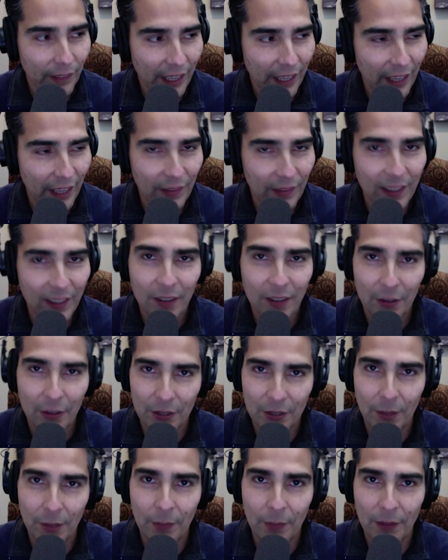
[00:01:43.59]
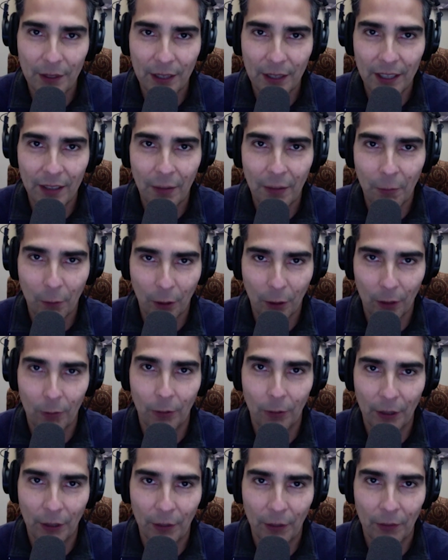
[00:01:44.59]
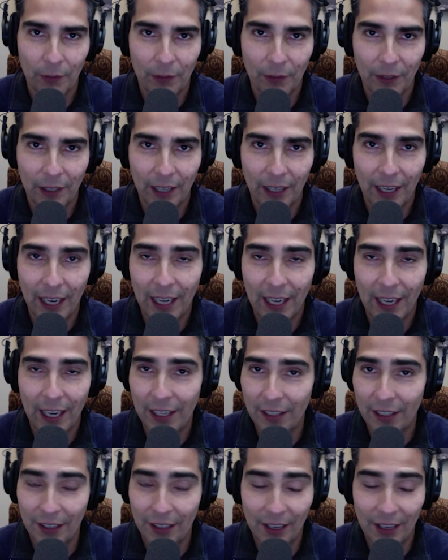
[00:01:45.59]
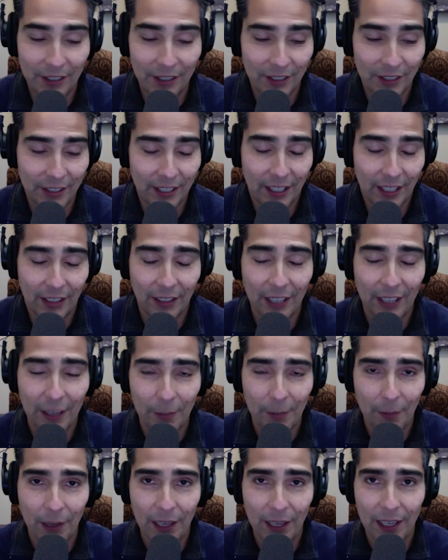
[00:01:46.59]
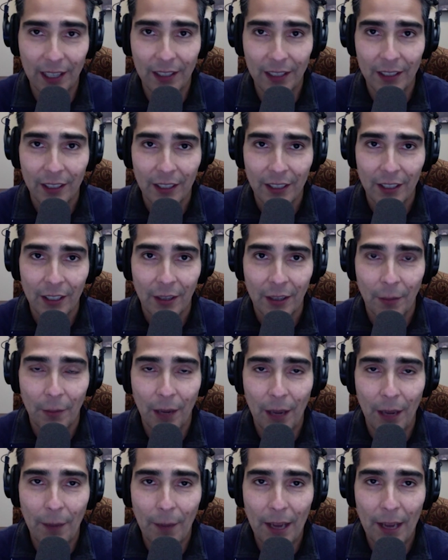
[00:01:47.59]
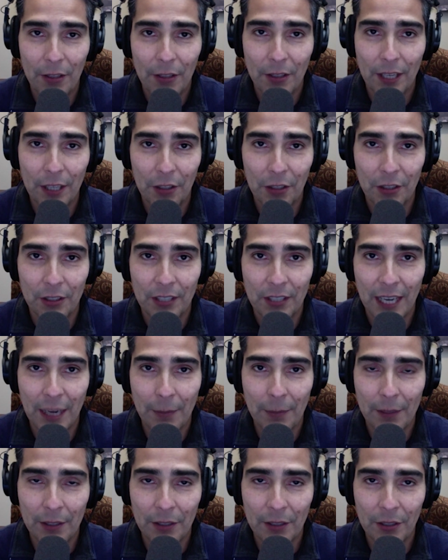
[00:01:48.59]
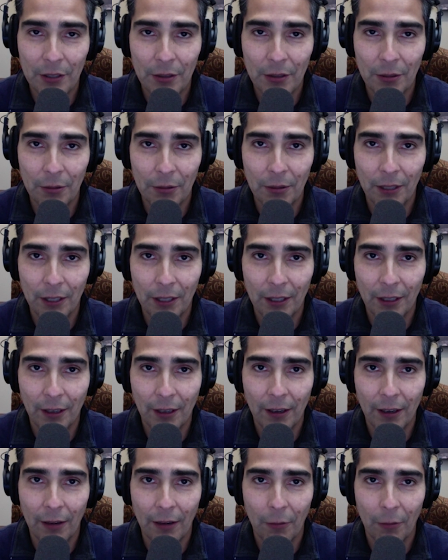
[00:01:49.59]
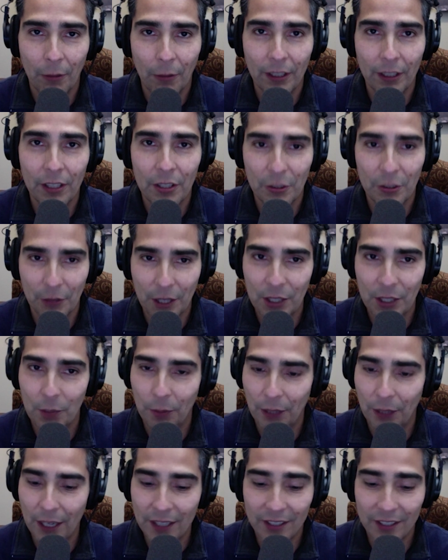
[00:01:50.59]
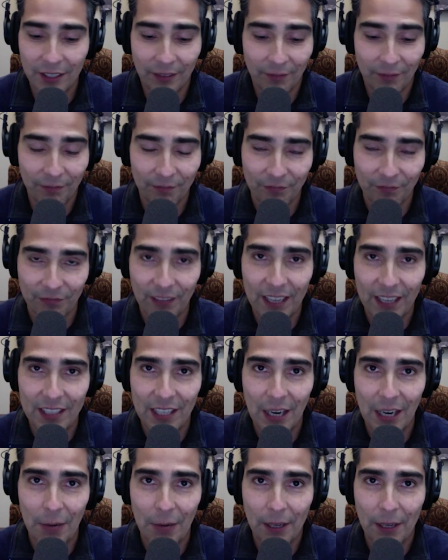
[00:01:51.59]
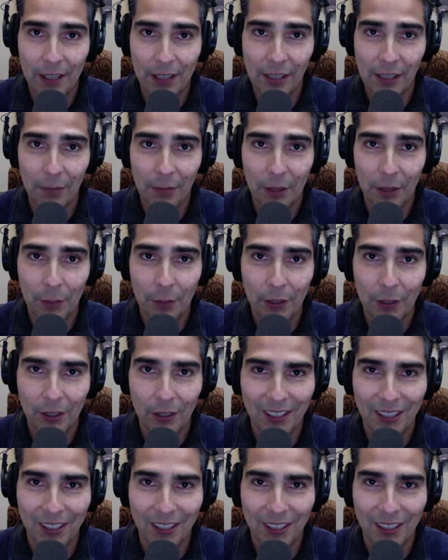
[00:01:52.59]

I think there's something I can work with, and I just kind of let my imagination take me to a really strange place, and that's how we ended up with the book.